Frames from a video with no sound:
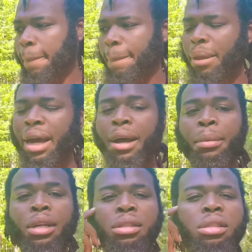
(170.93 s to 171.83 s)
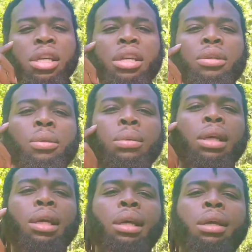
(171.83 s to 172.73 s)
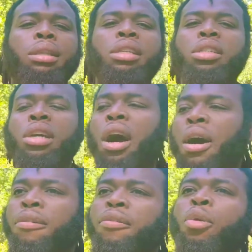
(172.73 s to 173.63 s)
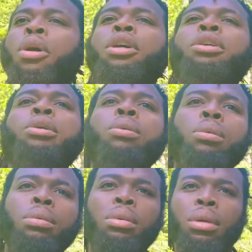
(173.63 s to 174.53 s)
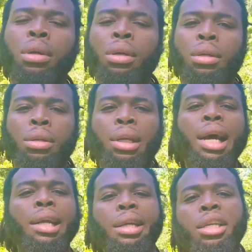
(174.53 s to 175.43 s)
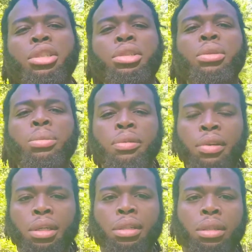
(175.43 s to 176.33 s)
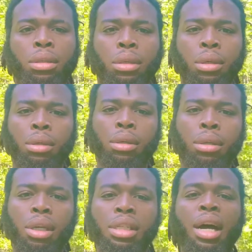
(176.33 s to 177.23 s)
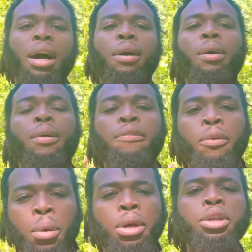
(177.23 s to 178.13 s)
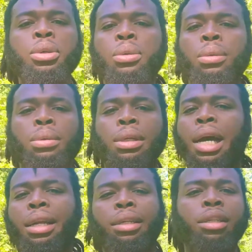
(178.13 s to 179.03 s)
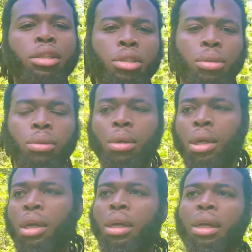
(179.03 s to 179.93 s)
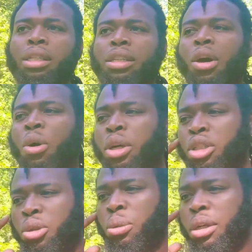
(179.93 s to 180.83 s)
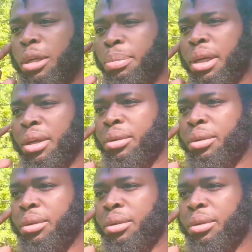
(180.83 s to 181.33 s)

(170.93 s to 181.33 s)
I'm here to tell you that this is all for you, not against you, reflection. It's all for you, not against you. As long as you keep a healthy